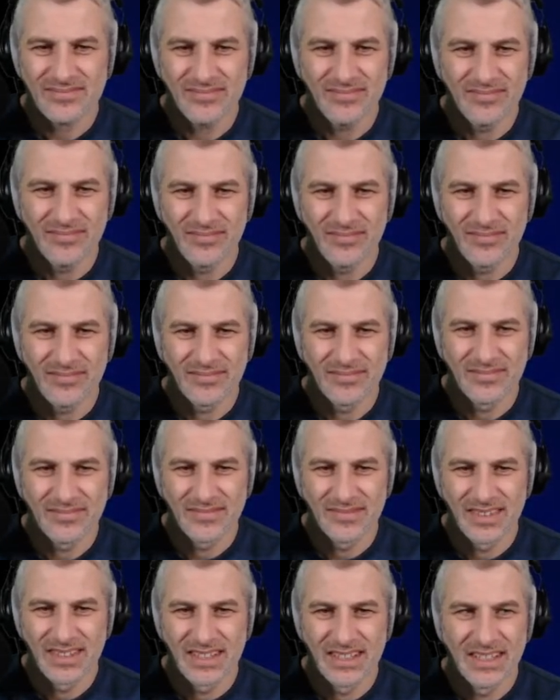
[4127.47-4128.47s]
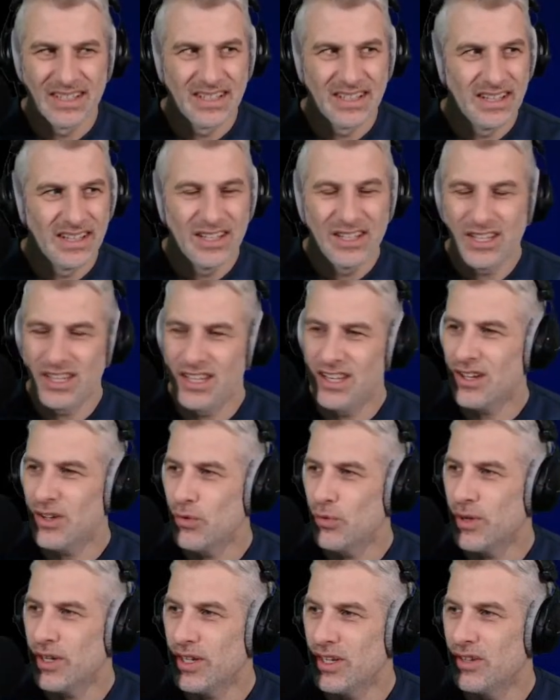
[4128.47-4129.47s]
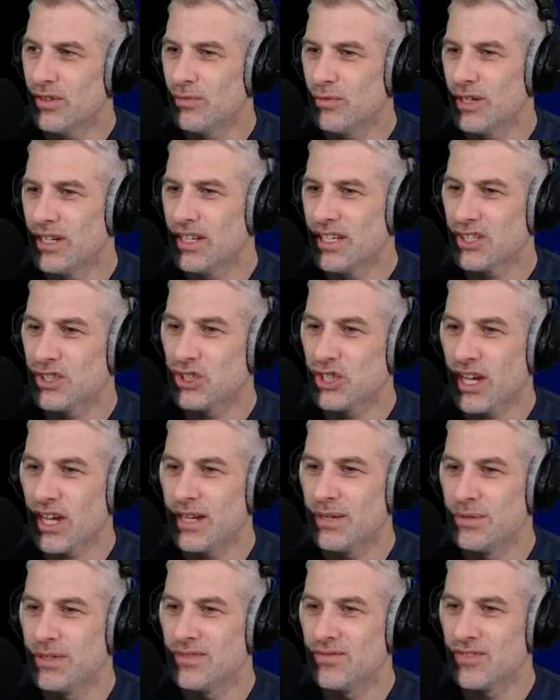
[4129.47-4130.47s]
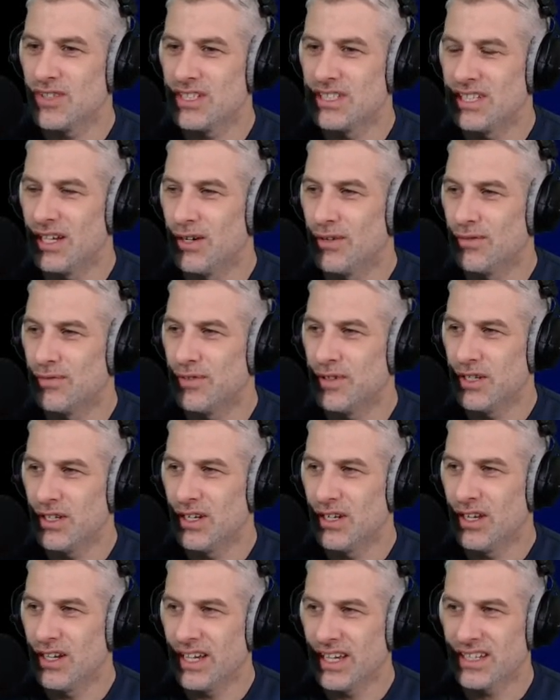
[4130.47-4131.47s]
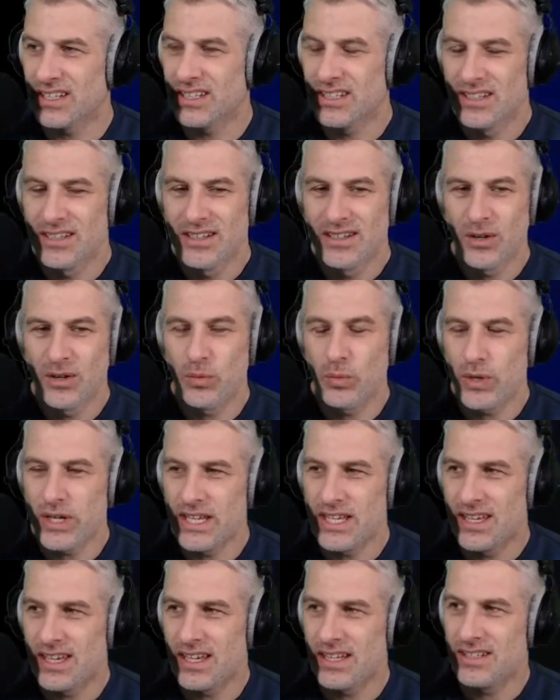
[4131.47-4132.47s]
Who cares if you can't You know when you're really ashamed of yourself and you're like a week